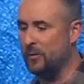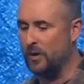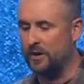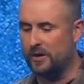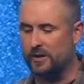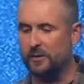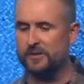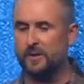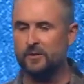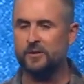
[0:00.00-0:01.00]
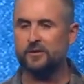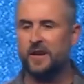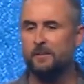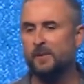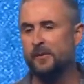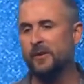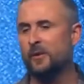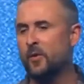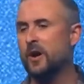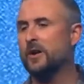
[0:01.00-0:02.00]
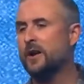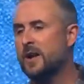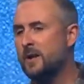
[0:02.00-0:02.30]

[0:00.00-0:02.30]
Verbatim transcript: want you to do is I want you to take people into water,